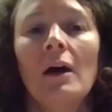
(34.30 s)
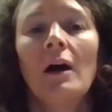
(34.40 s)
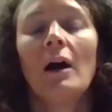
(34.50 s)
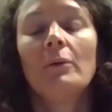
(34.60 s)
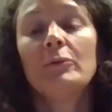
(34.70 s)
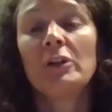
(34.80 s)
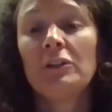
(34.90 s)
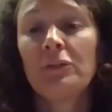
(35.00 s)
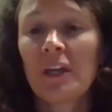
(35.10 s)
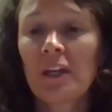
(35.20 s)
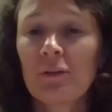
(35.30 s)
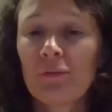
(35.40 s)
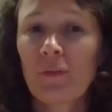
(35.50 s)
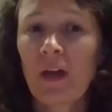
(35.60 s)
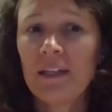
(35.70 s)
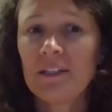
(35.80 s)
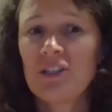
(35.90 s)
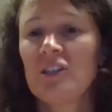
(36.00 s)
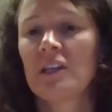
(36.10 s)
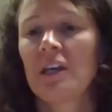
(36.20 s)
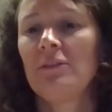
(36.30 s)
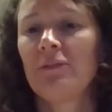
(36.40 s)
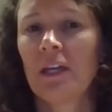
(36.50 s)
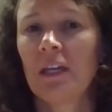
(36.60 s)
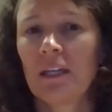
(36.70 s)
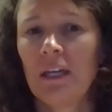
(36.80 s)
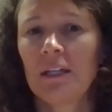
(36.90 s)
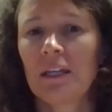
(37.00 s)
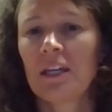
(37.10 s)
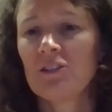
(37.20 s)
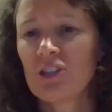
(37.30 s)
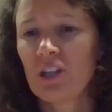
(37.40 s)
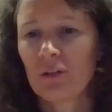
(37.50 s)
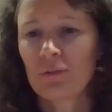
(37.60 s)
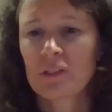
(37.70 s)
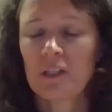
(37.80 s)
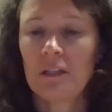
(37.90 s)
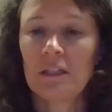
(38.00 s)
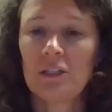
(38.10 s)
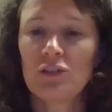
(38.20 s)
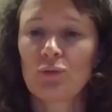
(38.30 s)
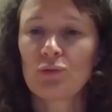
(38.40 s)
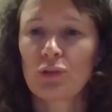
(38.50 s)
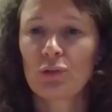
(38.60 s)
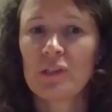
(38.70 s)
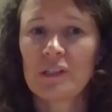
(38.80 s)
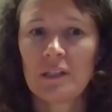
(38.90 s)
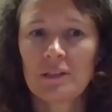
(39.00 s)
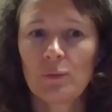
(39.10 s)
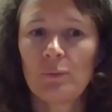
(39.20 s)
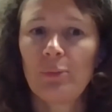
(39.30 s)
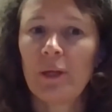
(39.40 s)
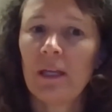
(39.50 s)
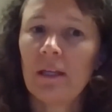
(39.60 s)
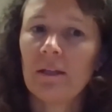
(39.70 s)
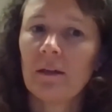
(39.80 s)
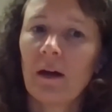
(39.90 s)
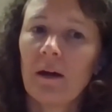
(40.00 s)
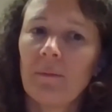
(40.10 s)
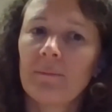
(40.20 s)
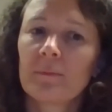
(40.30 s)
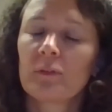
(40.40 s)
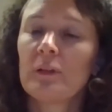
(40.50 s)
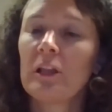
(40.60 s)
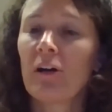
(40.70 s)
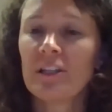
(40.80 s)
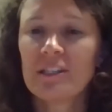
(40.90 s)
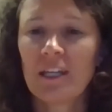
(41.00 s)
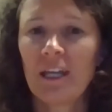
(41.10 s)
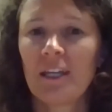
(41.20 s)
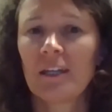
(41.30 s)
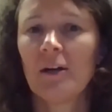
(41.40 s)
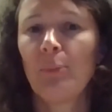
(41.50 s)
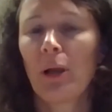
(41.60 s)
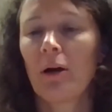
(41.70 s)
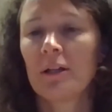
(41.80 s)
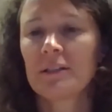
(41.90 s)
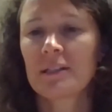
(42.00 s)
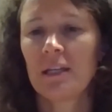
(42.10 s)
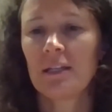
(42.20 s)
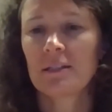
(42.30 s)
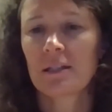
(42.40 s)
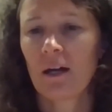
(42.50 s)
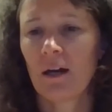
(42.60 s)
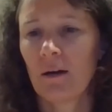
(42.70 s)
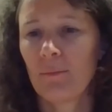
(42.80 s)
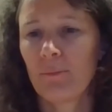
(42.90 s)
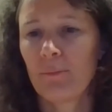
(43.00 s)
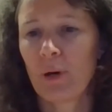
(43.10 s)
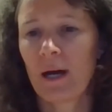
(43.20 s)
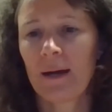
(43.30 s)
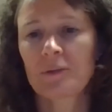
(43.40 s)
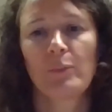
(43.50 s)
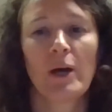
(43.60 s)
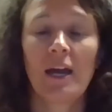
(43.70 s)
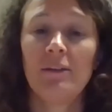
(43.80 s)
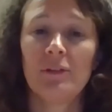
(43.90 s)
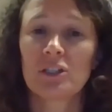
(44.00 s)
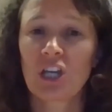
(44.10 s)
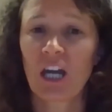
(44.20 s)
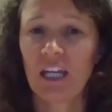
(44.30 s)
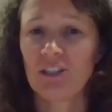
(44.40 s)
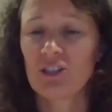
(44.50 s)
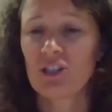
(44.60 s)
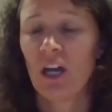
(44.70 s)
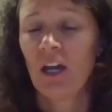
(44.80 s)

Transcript: I mean, when you think of energy saving in a kitchen, obviously the initial choices would be lighting, appliances, perhaps behaviour change,